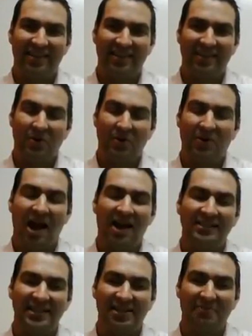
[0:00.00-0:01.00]
Honestly, the
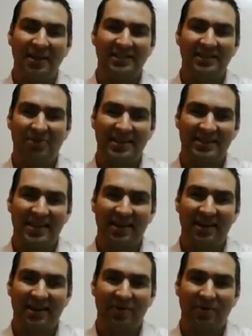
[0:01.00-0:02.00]
biggest surprise is that
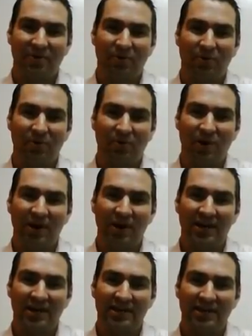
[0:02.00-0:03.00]
it works.
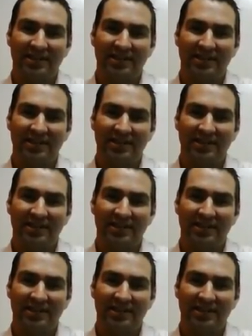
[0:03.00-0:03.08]
I'm